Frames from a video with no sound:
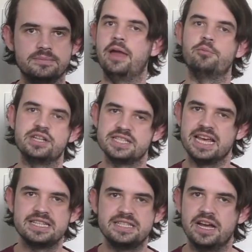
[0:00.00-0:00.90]
And once
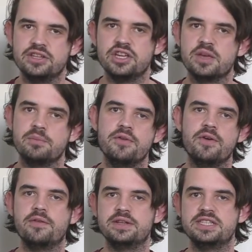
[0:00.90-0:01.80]
that's done, you can move
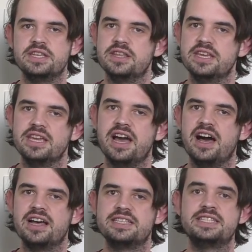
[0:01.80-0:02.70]
over to the
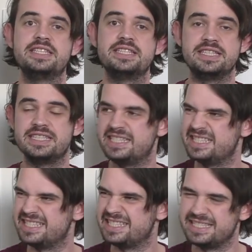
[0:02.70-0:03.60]

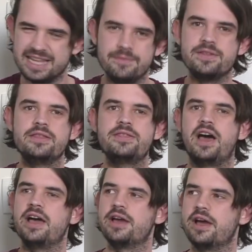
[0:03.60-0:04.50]
7th,
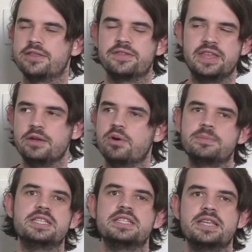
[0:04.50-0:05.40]
I think we're up
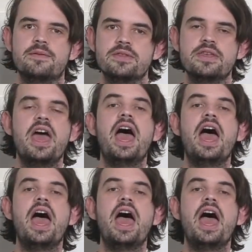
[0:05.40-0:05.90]
to the 7th,